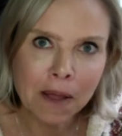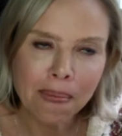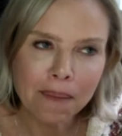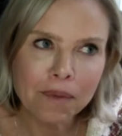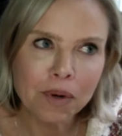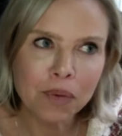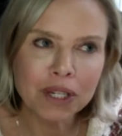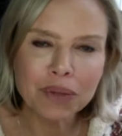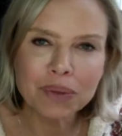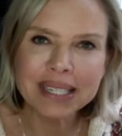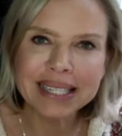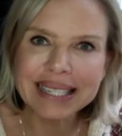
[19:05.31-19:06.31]
But when you
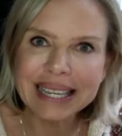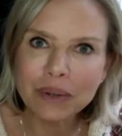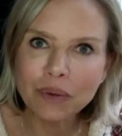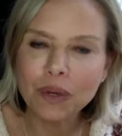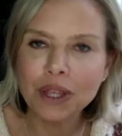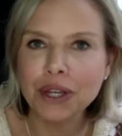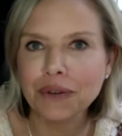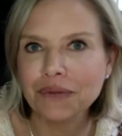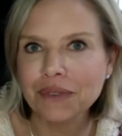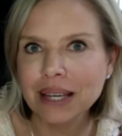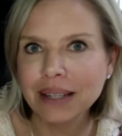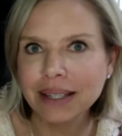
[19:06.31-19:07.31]
sit with your
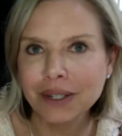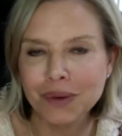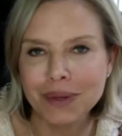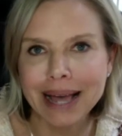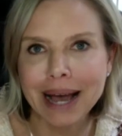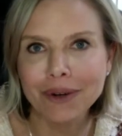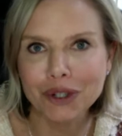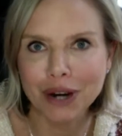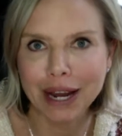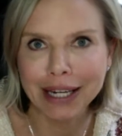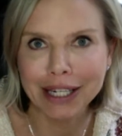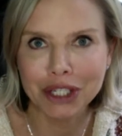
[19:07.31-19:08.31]
feelings without
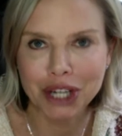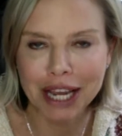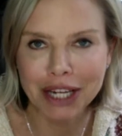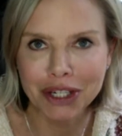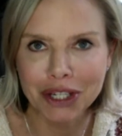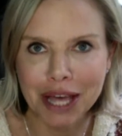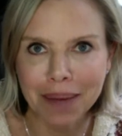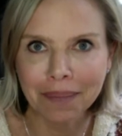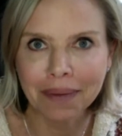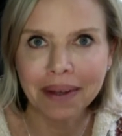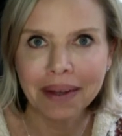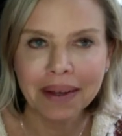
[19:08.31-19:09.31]
trying to change them,
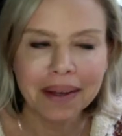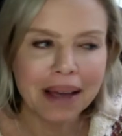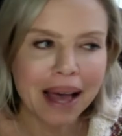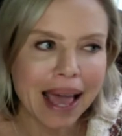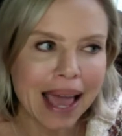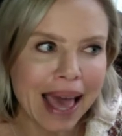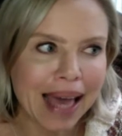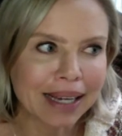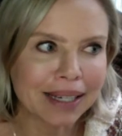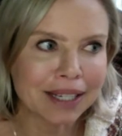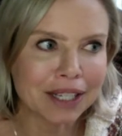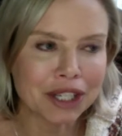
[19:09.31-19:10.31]

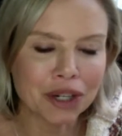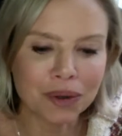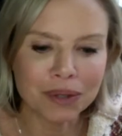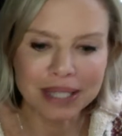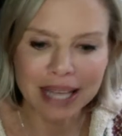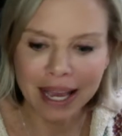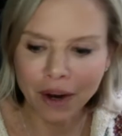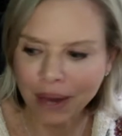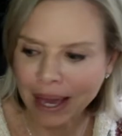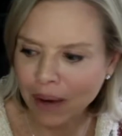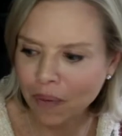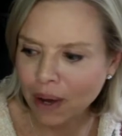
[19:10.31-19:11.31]
and saying,
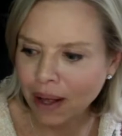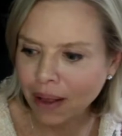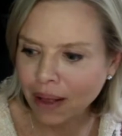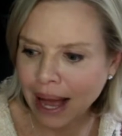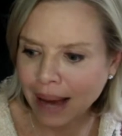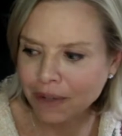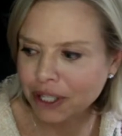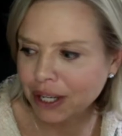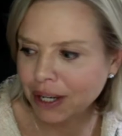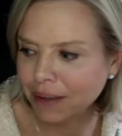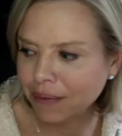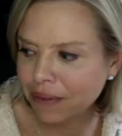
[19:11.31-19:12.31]
okay, well, I'm just going
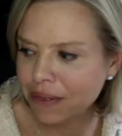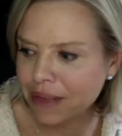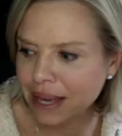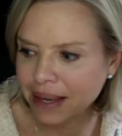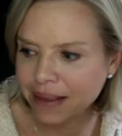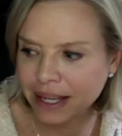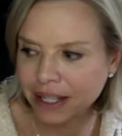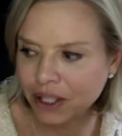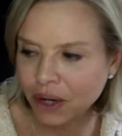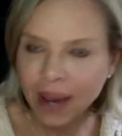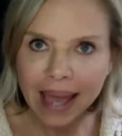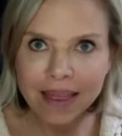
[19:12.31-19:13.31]
to think that it's
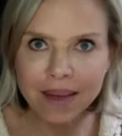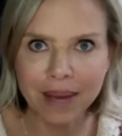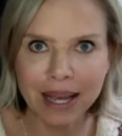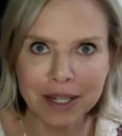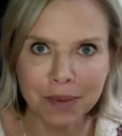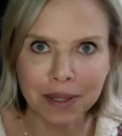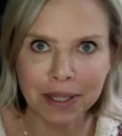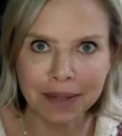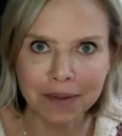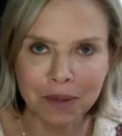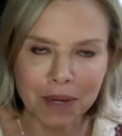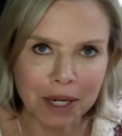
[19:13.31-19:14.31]
okay that my husband
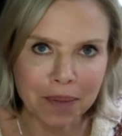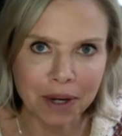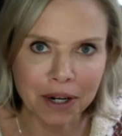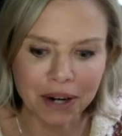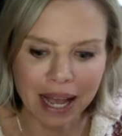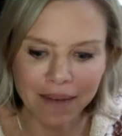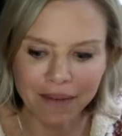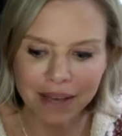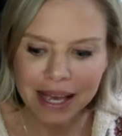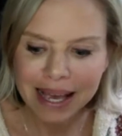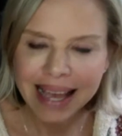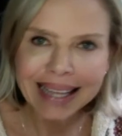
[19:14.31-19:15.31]
leaves a peanut butter knife,
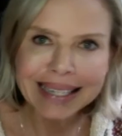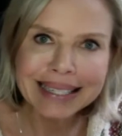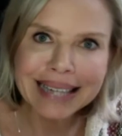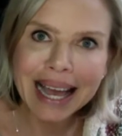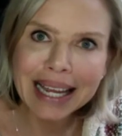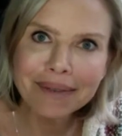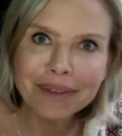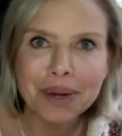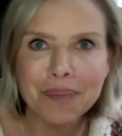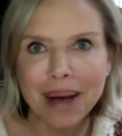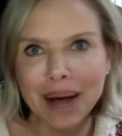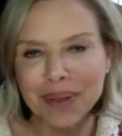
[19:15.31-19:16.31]
it's not even
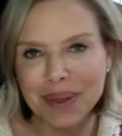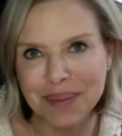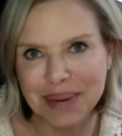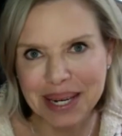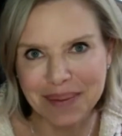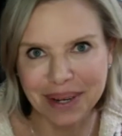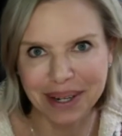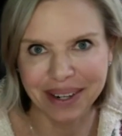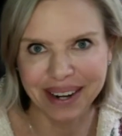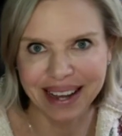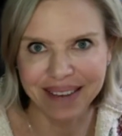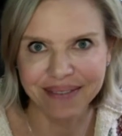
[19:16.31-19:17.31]
about the peanut butter
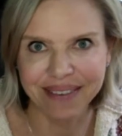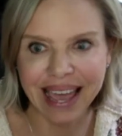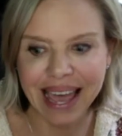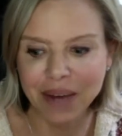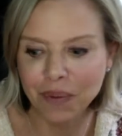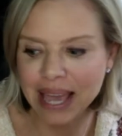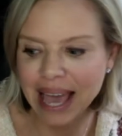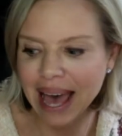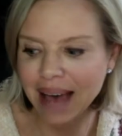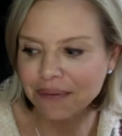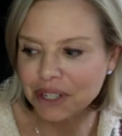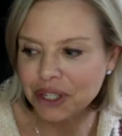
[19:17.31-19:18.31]
knife. And we
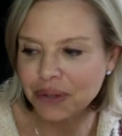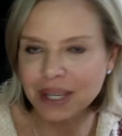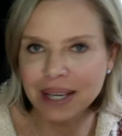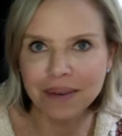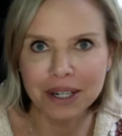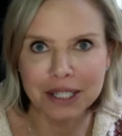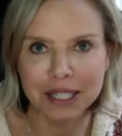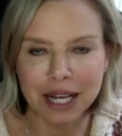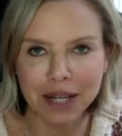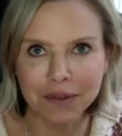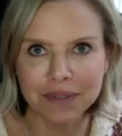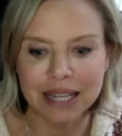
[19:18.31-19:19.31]
have to give
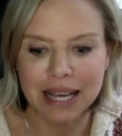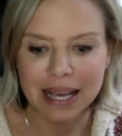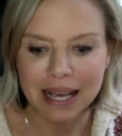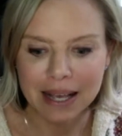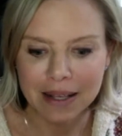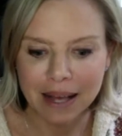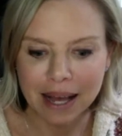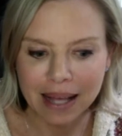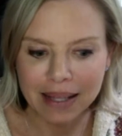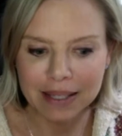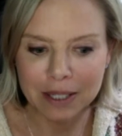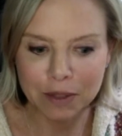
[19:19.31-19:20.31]
ourselves
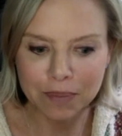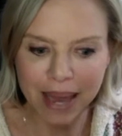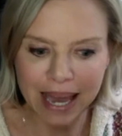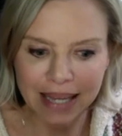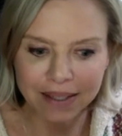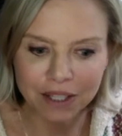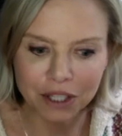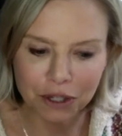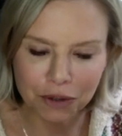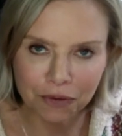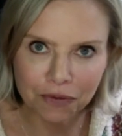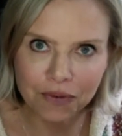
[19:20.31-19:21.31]
space to
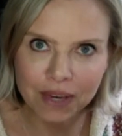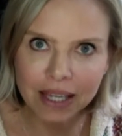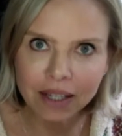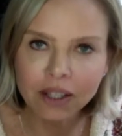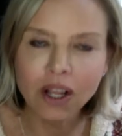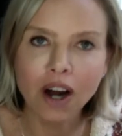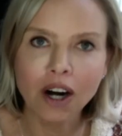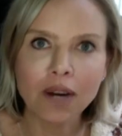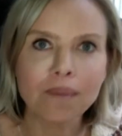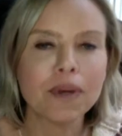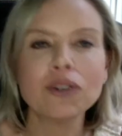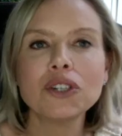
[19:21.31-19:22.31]
feel our
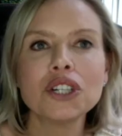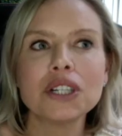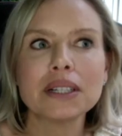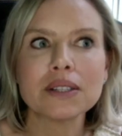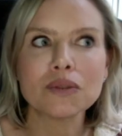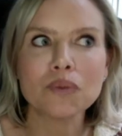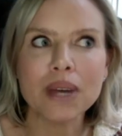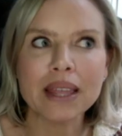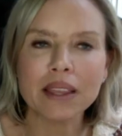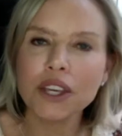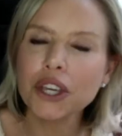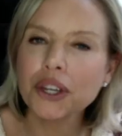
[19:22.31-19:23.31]
emotions with
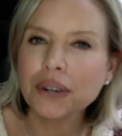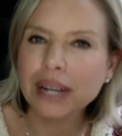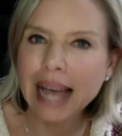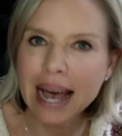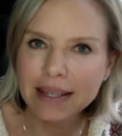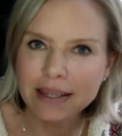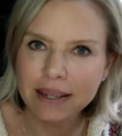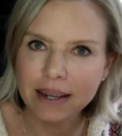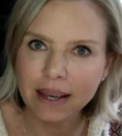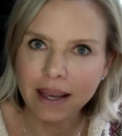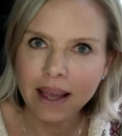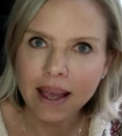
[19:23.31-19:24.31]

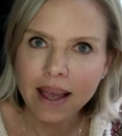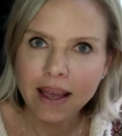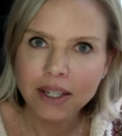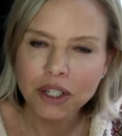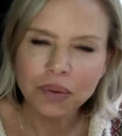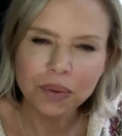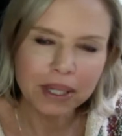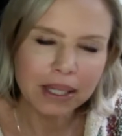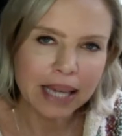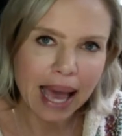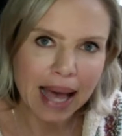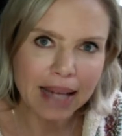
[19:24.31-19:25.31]
curiosity, to really
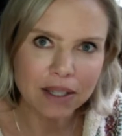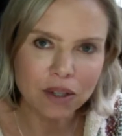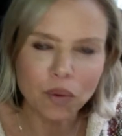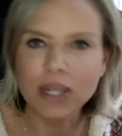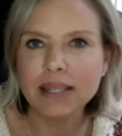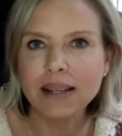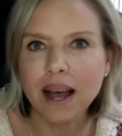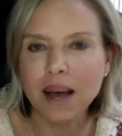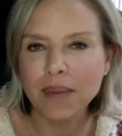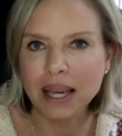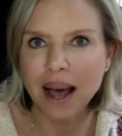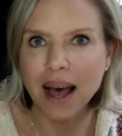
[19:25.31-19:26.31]
ask what's
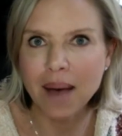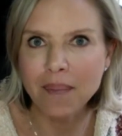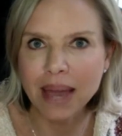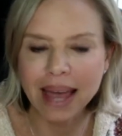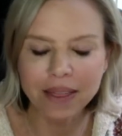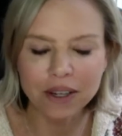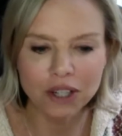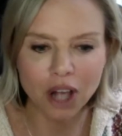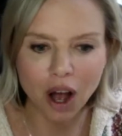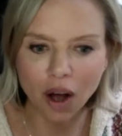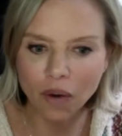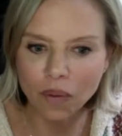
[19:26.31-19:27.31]
coming up. And there's
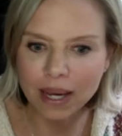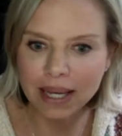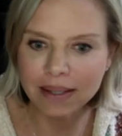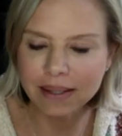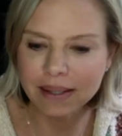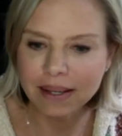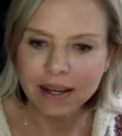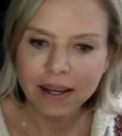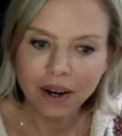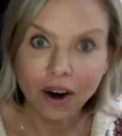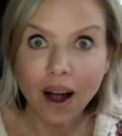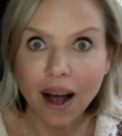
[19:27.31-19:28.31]
always,
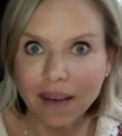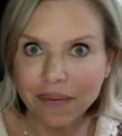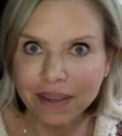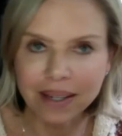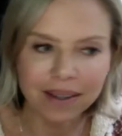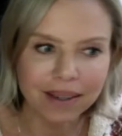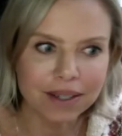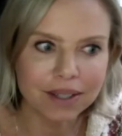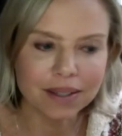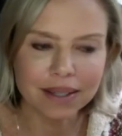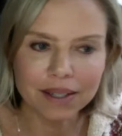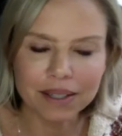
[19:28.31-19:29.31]
or often,
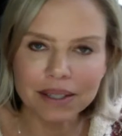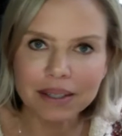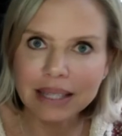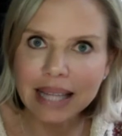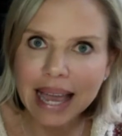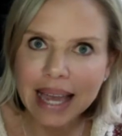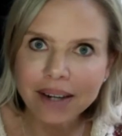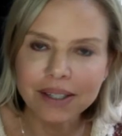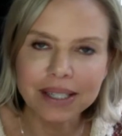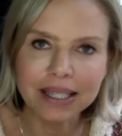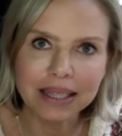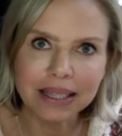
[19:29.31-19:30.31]
there's
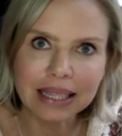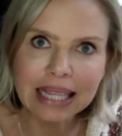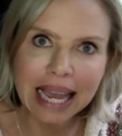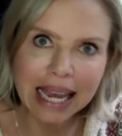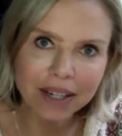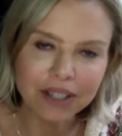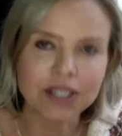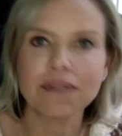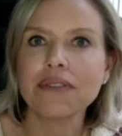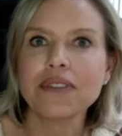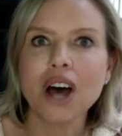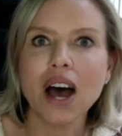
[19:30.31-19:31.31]
layers and layers of
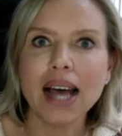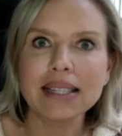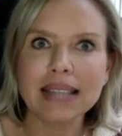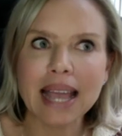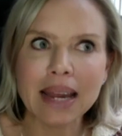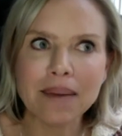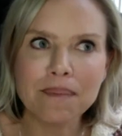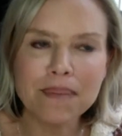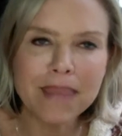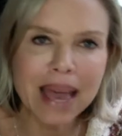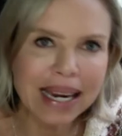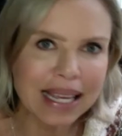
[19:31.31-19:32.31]
thoughts, and
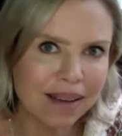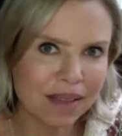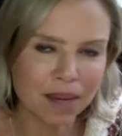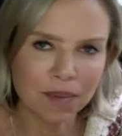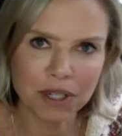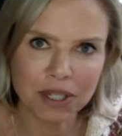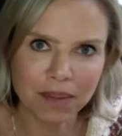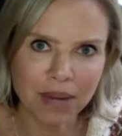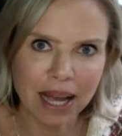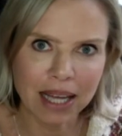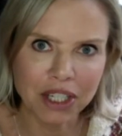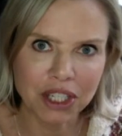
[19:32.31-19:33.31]
many of them are
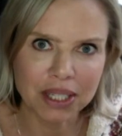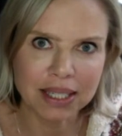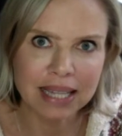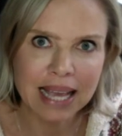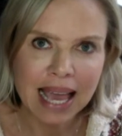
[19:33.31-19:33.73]
subconscious.